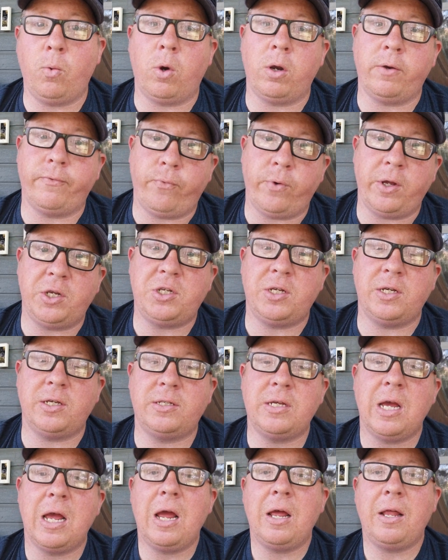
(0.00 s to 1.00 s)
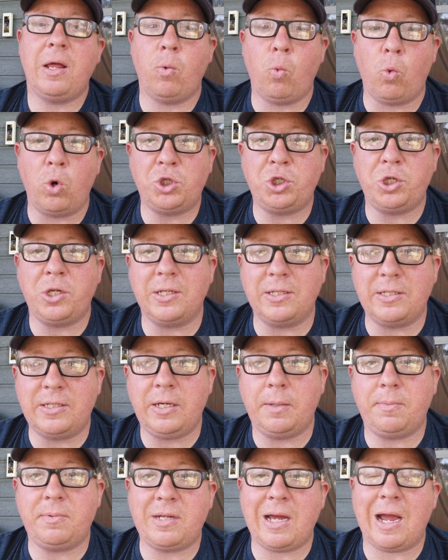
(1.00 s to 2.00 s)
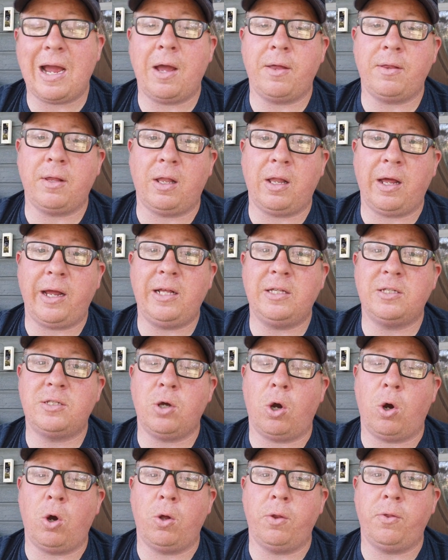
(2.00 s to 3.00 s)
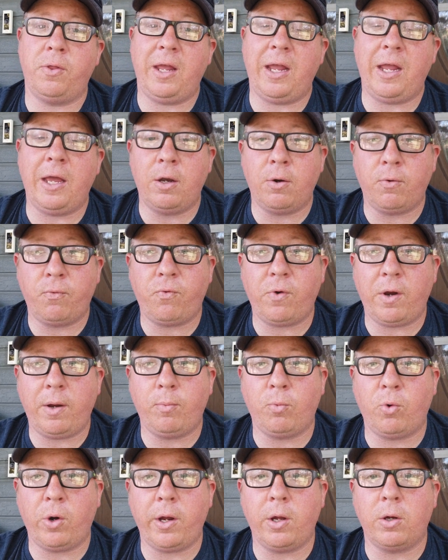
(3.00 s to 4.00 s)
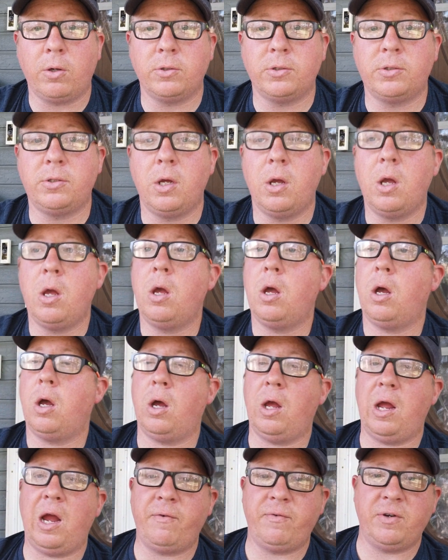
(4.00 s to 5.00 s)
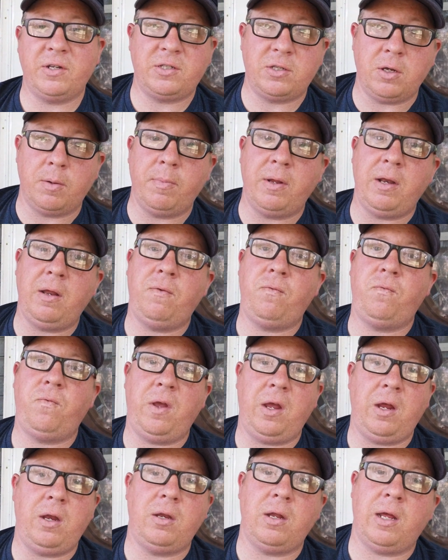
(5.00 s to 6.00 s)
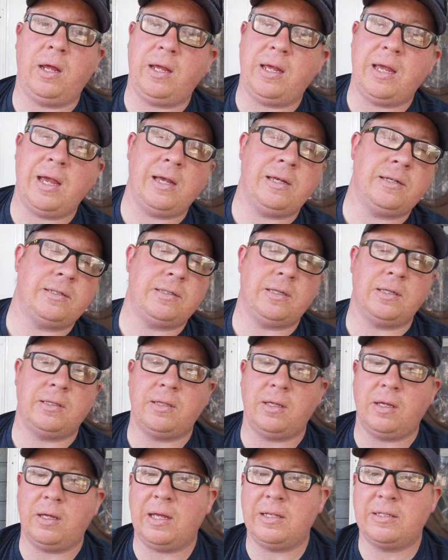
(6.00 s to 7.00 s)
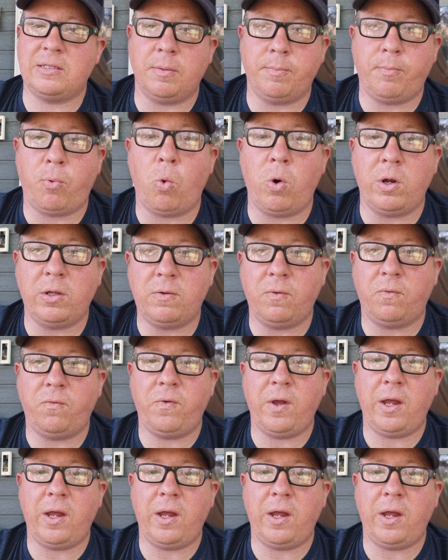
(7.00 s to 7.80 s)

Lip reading: One of which is they want you to zip tie the lights on the inner frame rails every so many feet, in case at some point